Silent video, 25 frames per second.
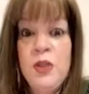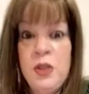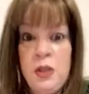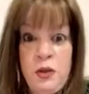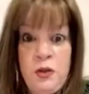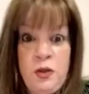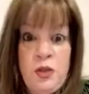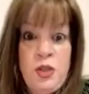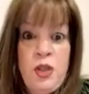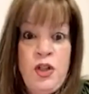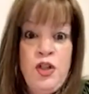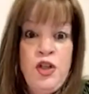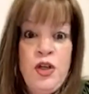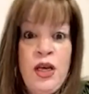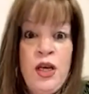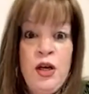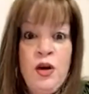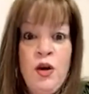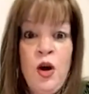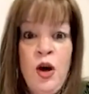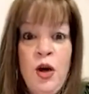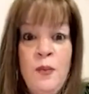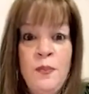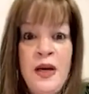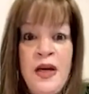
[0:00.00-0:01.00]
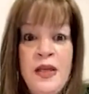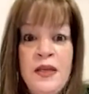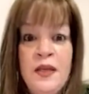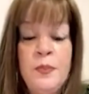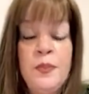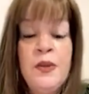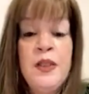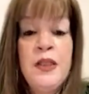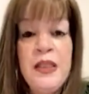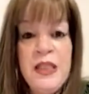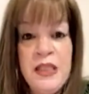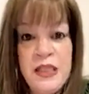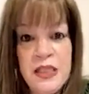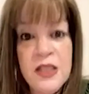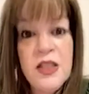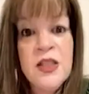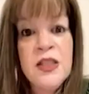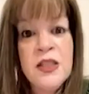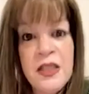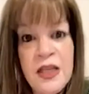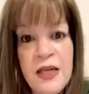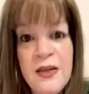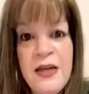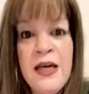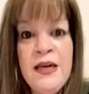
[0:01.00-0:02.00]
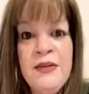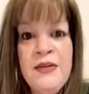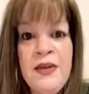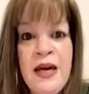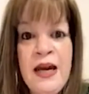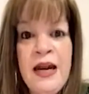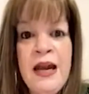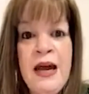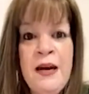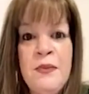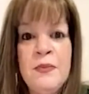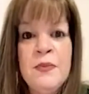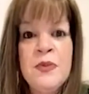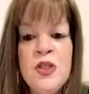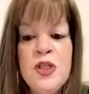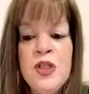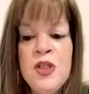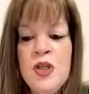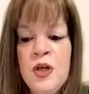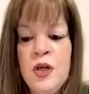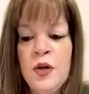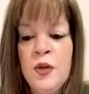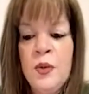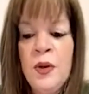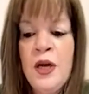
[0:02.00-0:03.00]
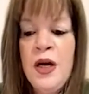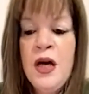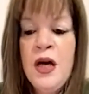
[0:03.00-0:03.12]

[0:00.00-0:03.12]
Did you get called by the police? Because I had that happen too.